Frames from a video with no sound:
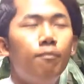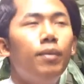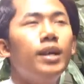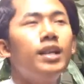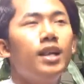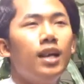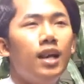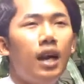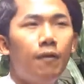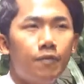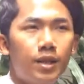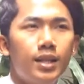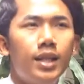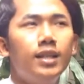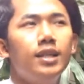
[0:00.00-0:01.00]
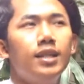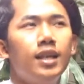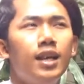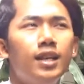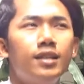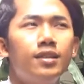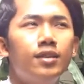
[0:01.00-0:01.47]
But after that,
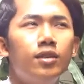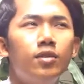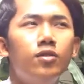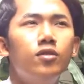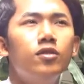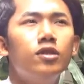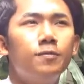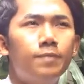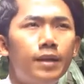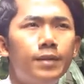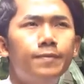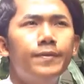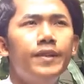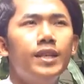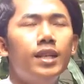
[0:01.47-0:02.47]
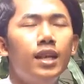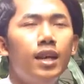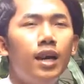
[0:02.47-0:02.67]
there is no specific